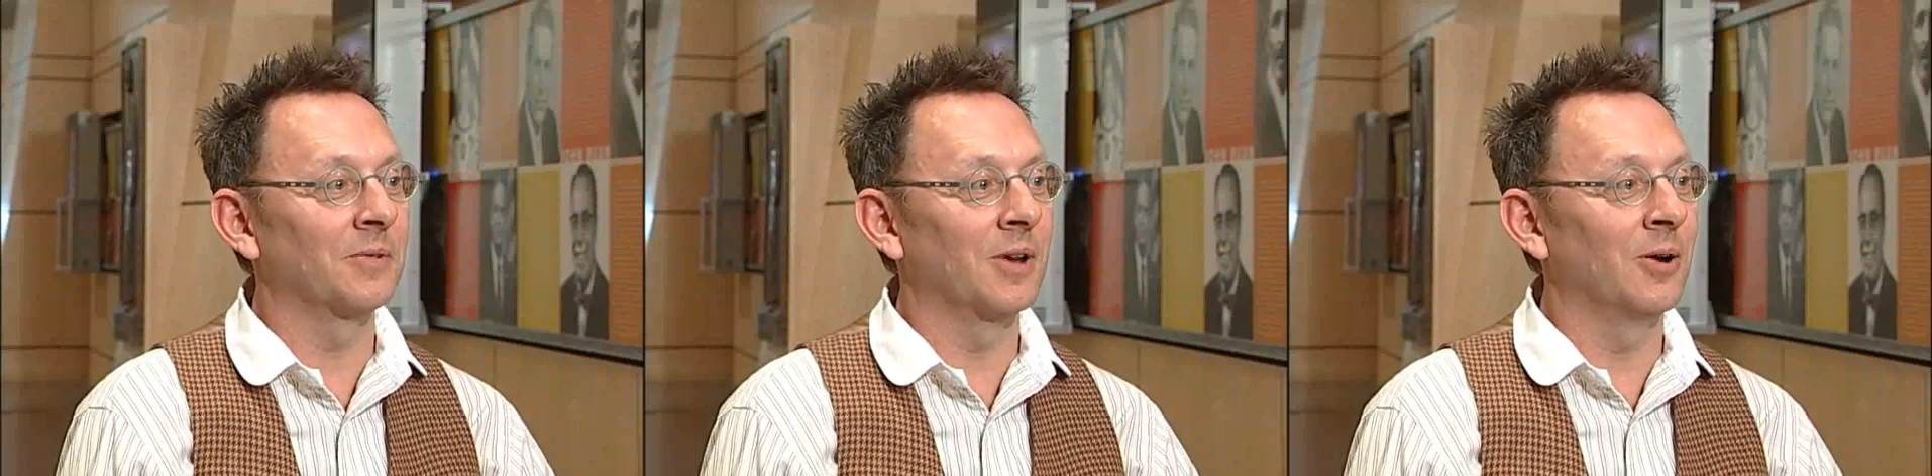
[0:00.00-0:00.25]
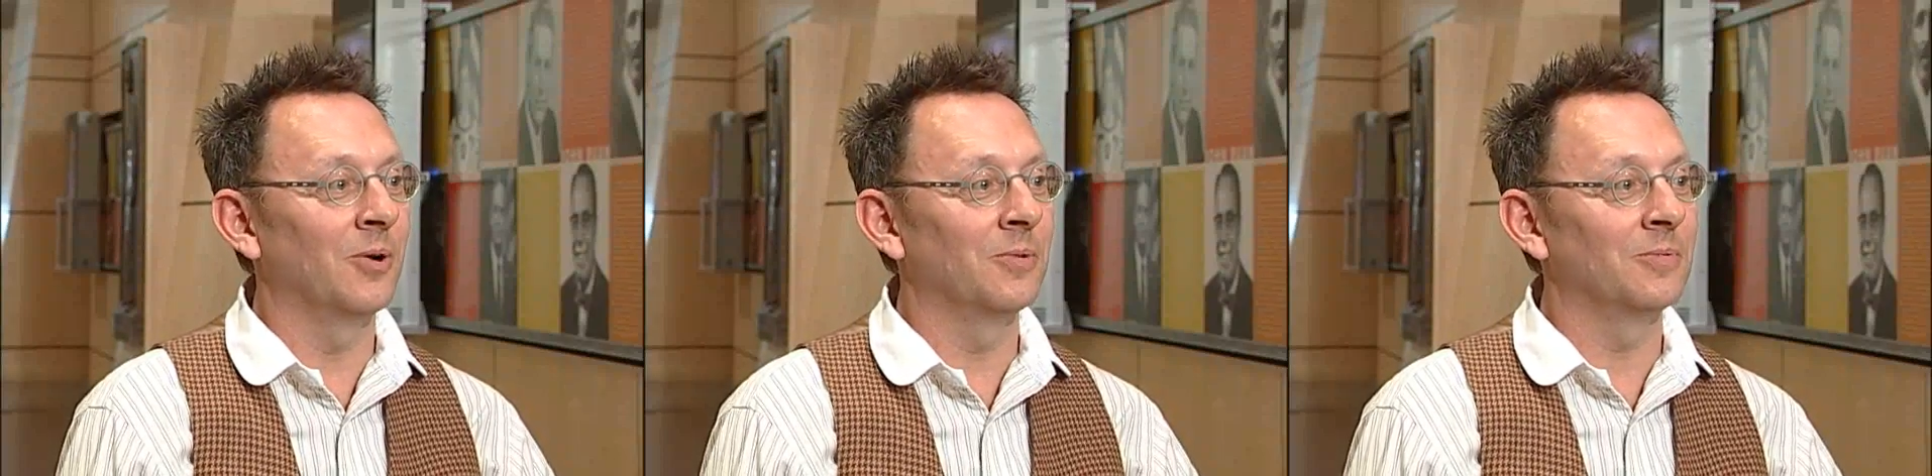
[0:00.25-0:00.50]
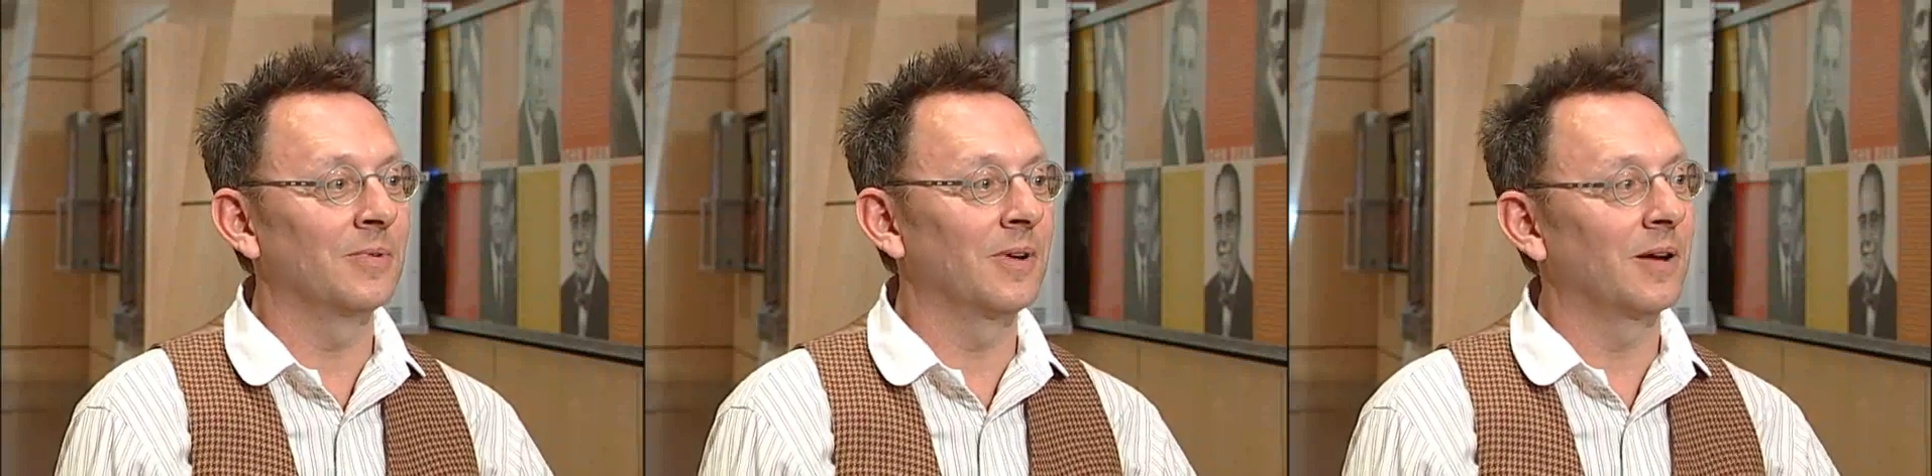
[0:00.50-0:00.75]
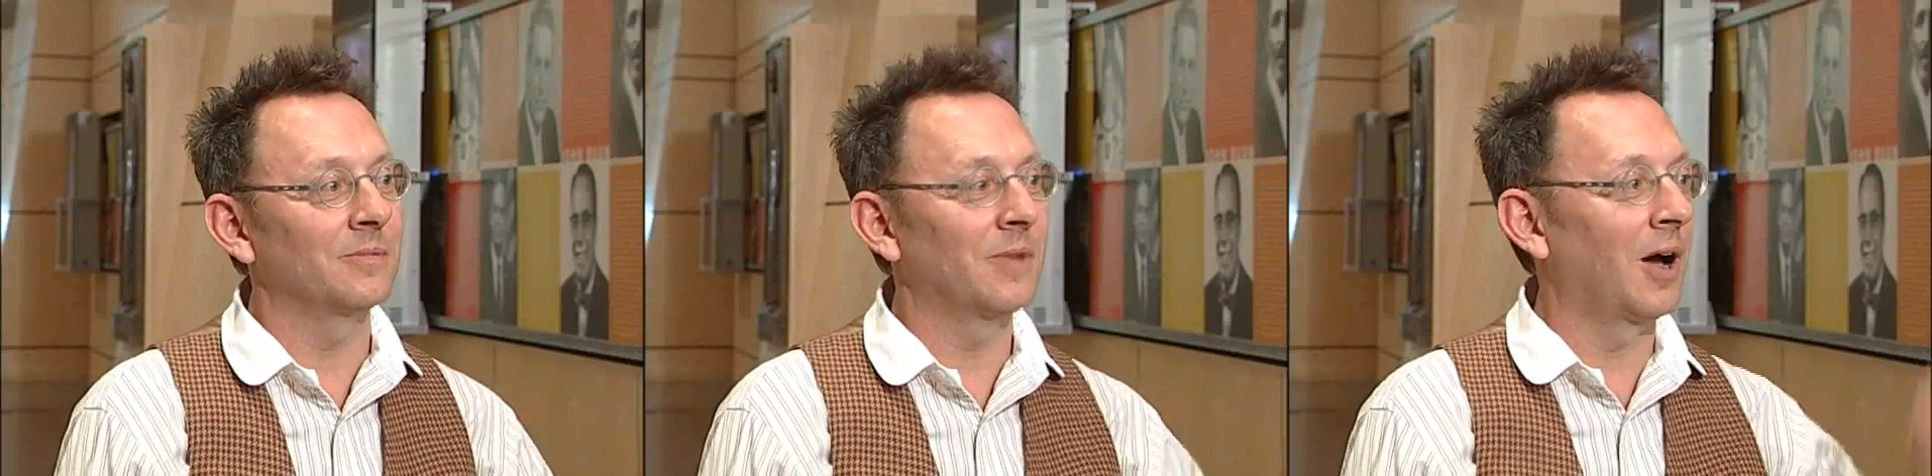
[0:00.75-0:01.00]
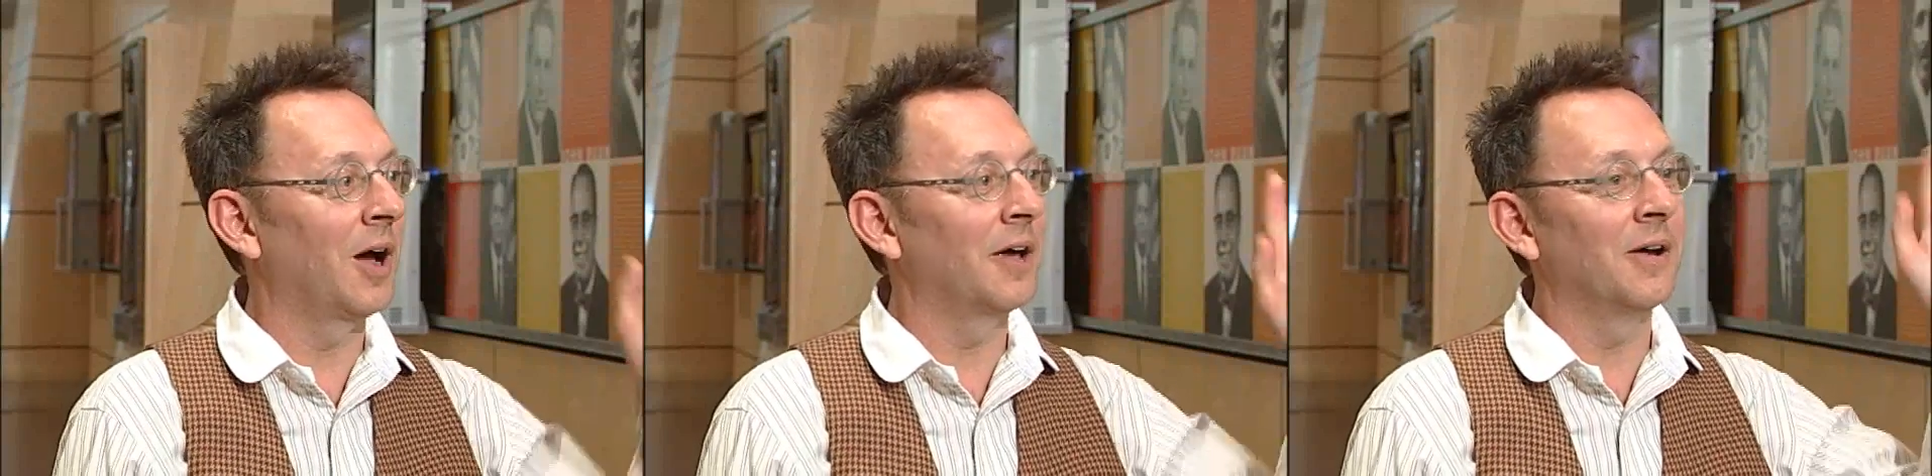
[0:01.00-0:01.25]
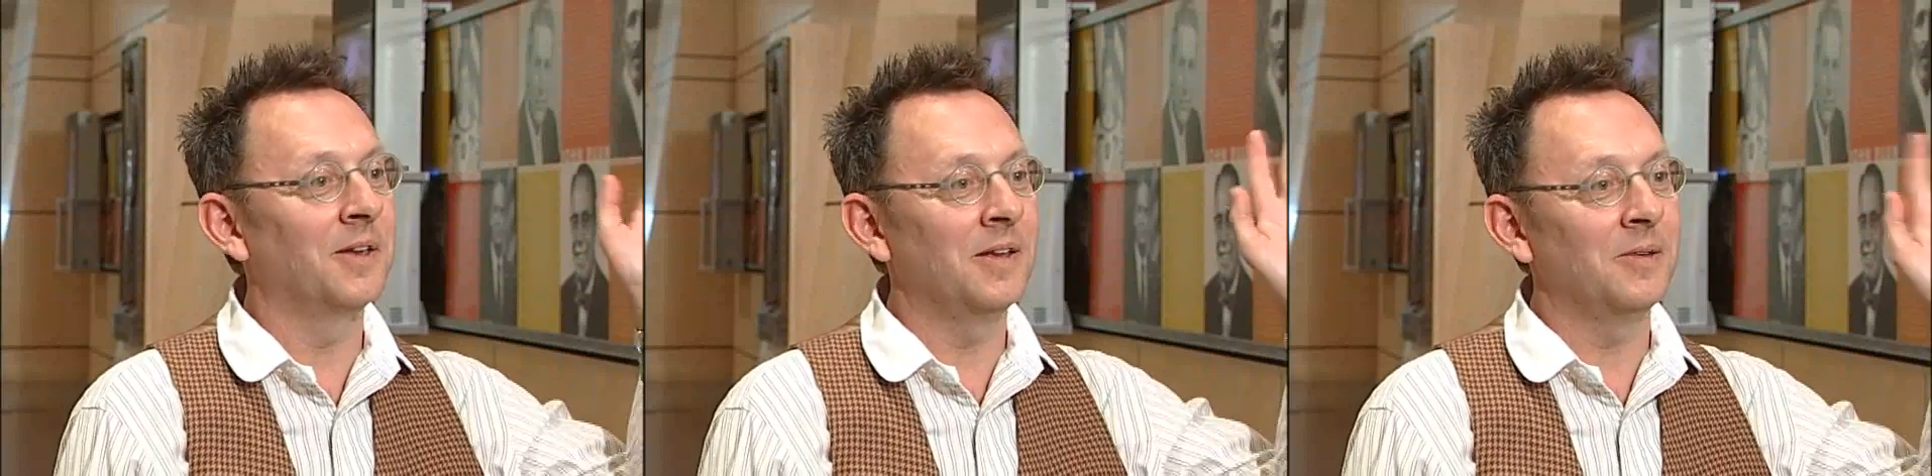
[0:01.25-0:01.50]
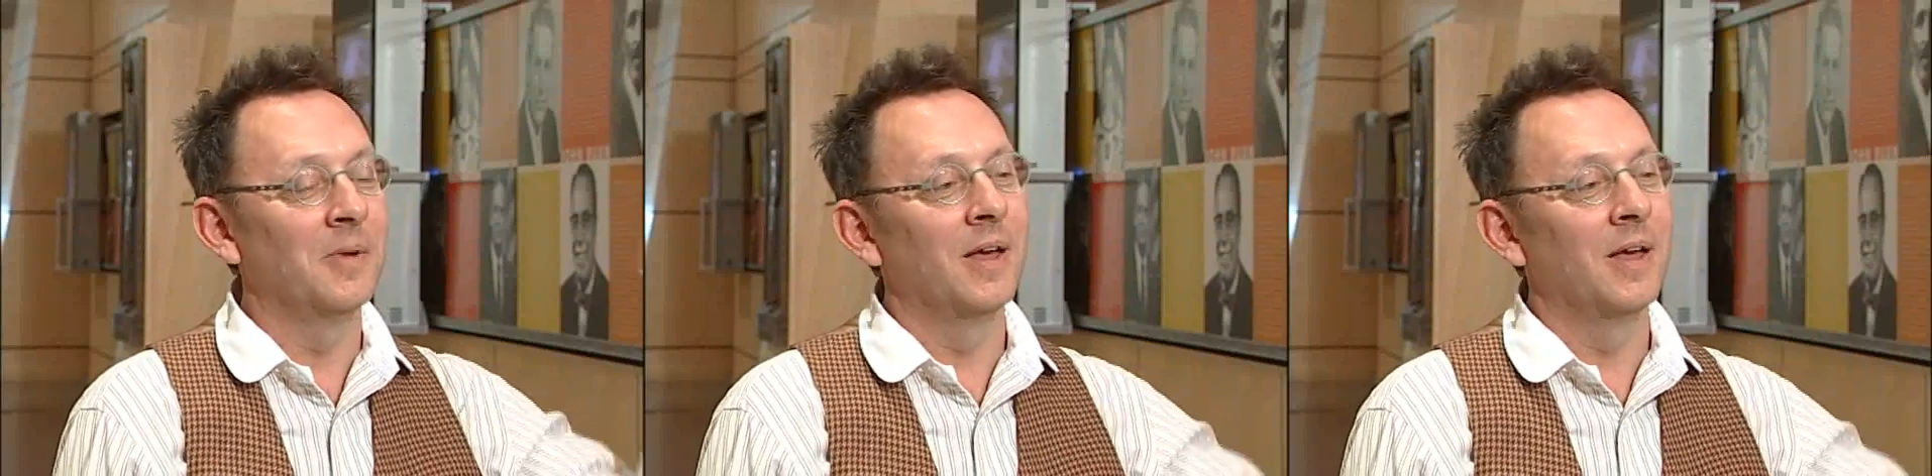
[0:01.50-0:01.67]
go, hi, honey.